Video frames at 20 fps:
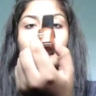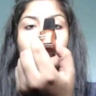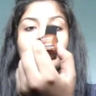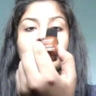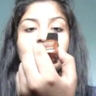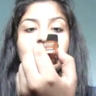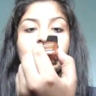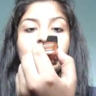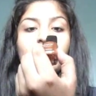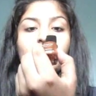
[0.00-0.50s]
and
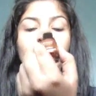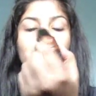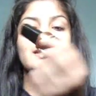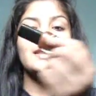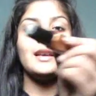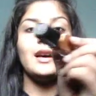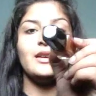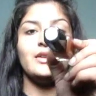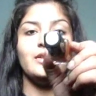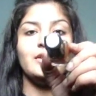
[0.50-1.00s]
its name is
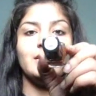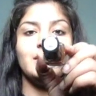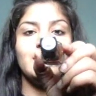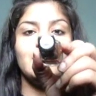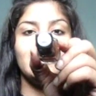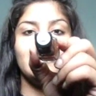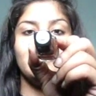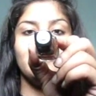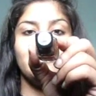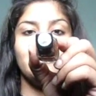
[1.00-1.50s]

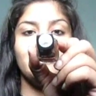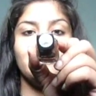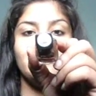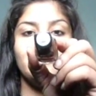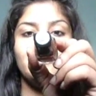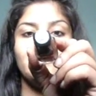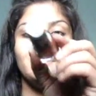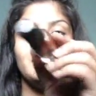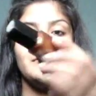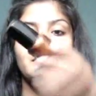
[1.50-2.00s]
Current.
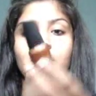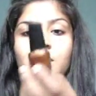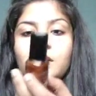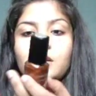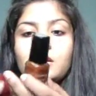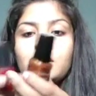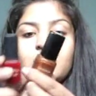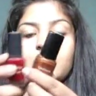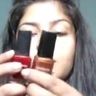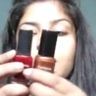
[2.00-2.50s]

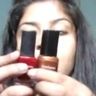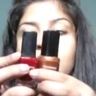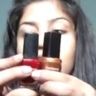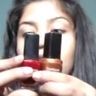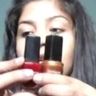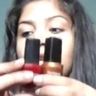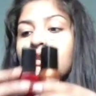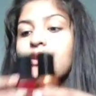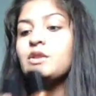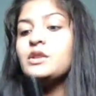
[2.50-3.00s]

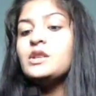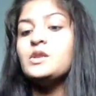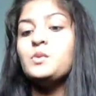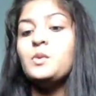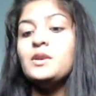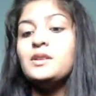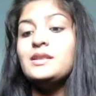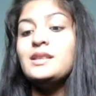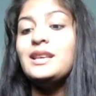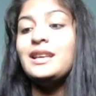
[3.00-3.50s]
So this
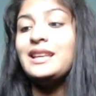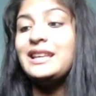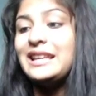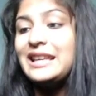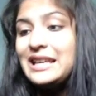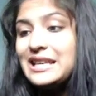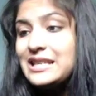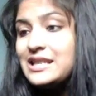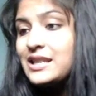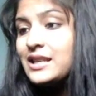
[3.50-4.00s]
was the
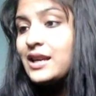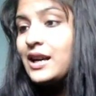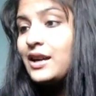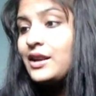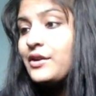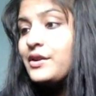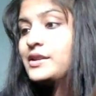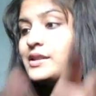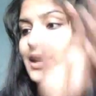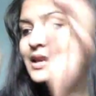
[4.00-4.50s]
kit,
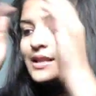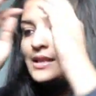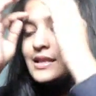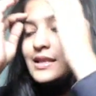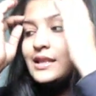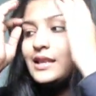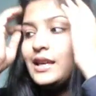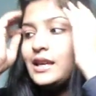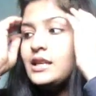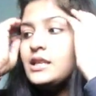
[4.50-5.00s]
Color Essence
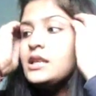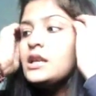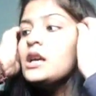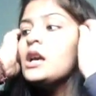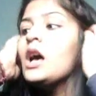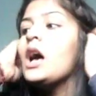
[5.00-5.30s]
kit.